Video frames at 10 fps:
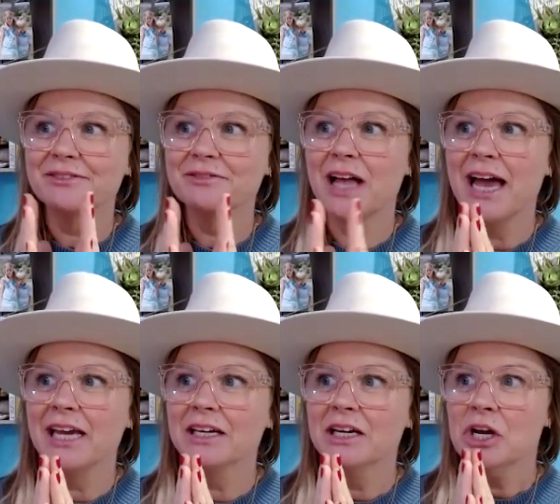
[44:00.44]
of
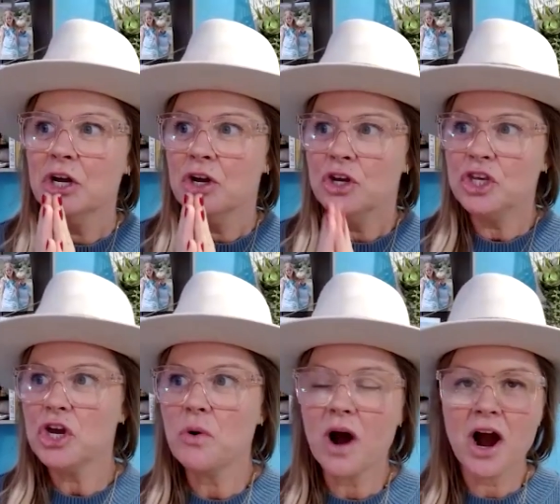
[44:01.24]
like,
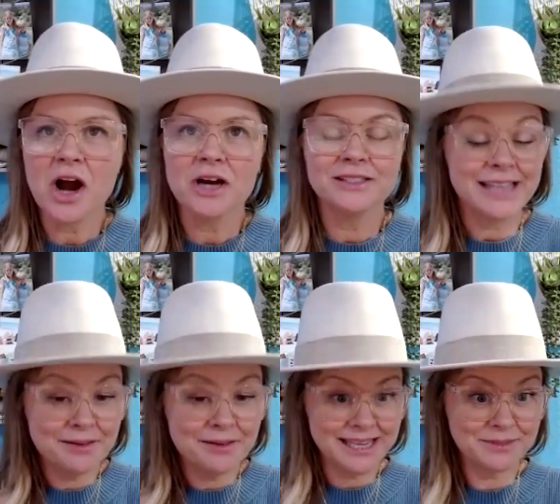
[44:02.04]
you are,
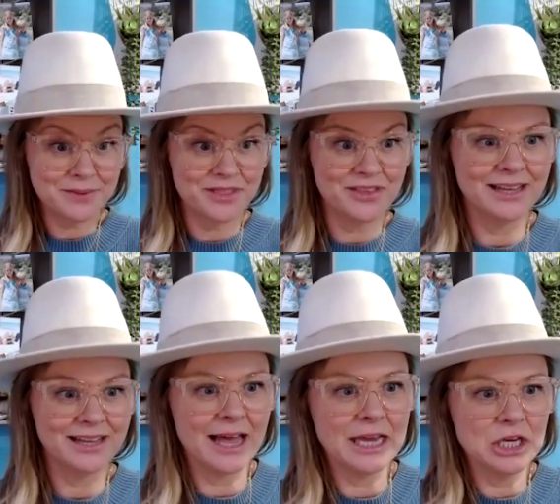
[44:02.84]
same type of
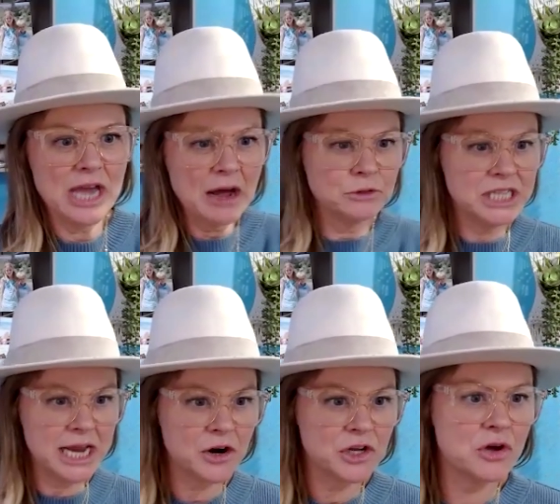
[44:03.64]
thing, like, how
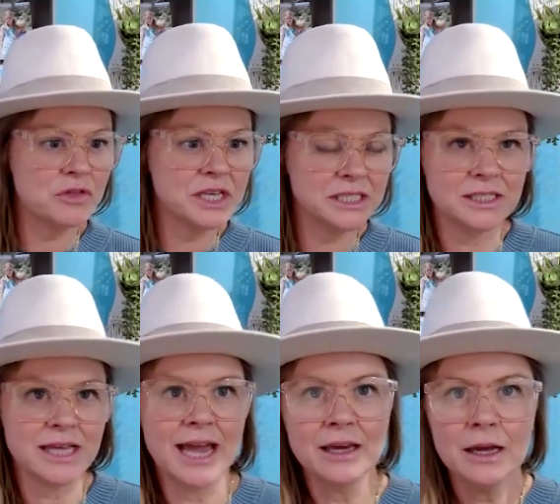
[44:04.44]
dare you? This is
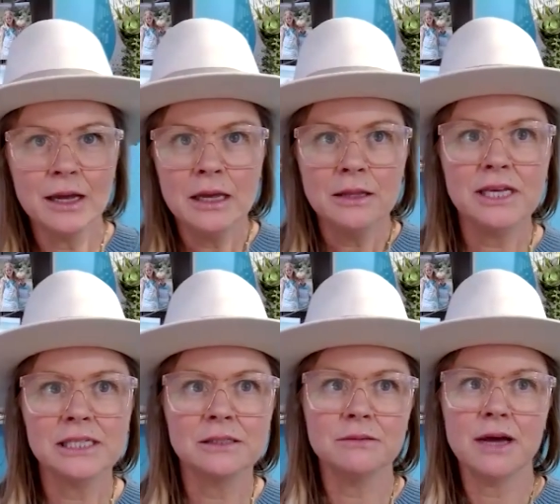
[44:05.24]
like
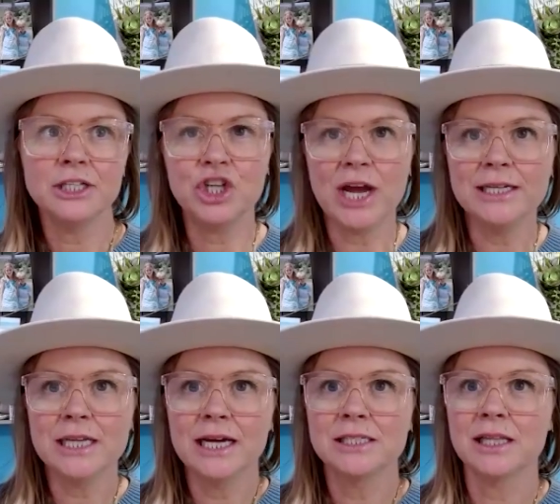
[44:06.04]
this
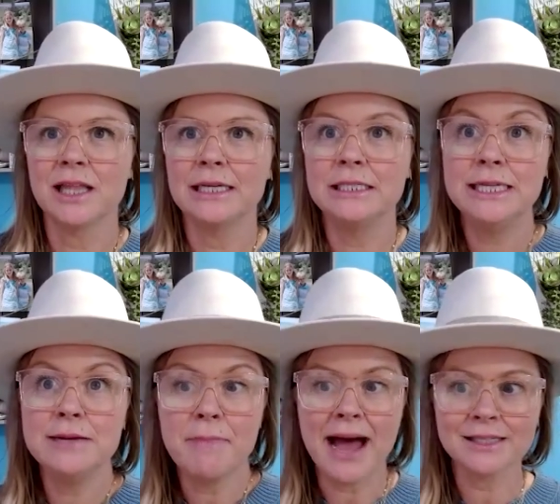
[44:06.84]
agenda to like
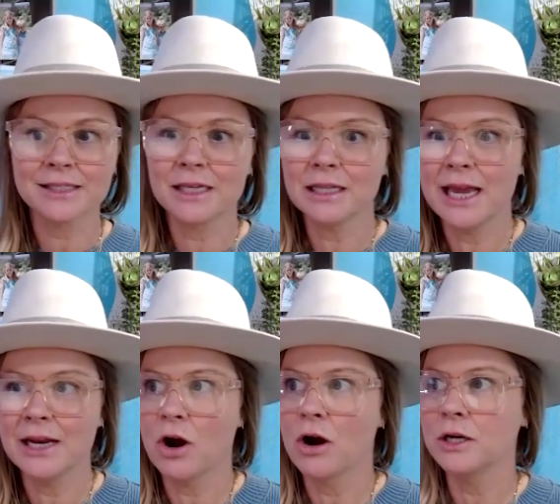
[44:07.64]

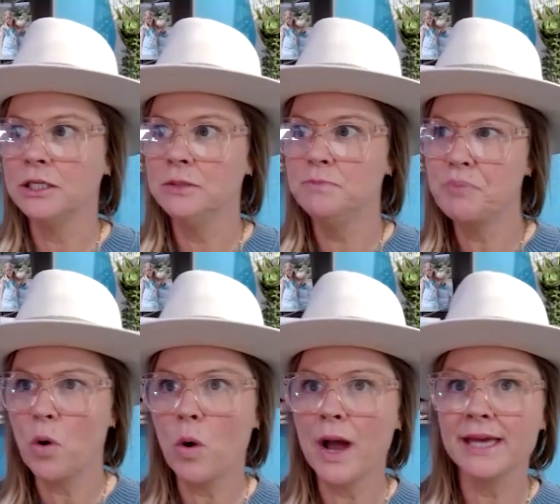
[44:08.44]
demasculate our
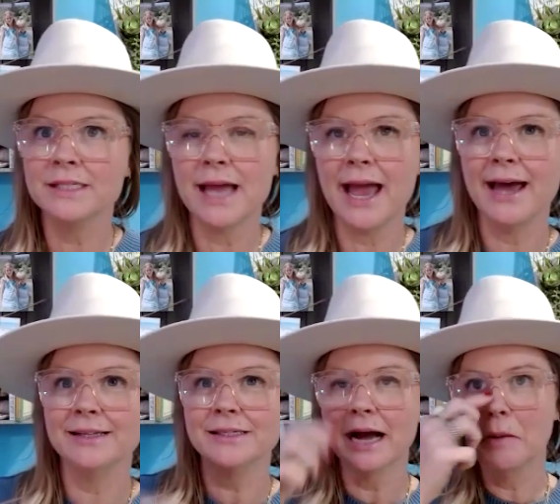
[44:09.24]
boys.
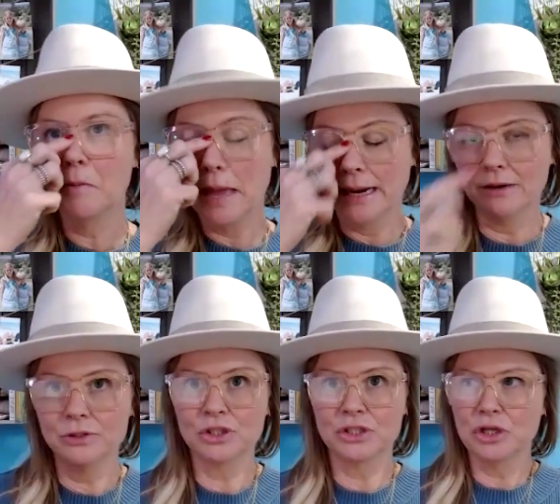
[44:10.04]
And I
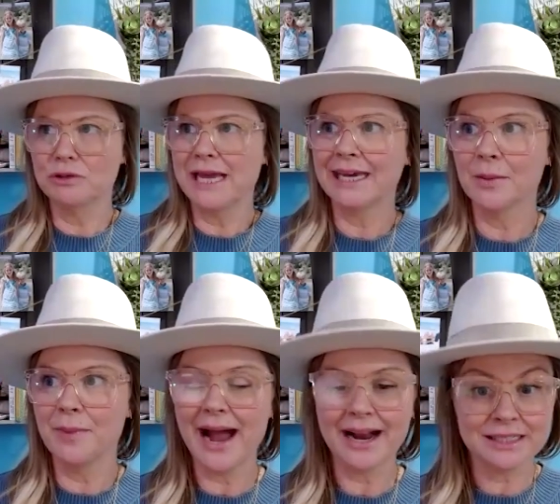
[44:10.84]
was just so taken
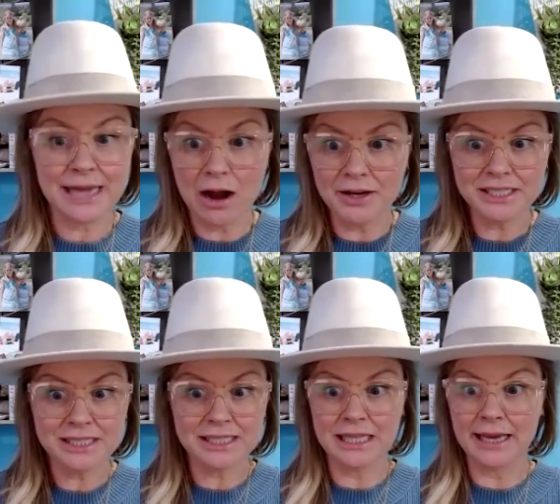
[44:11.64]
aback because I
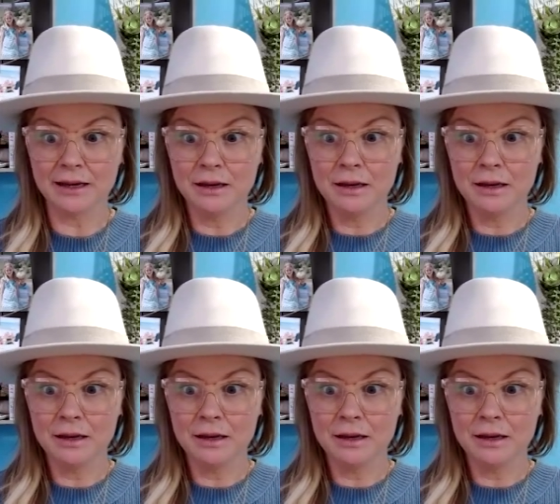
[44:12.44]
honestly like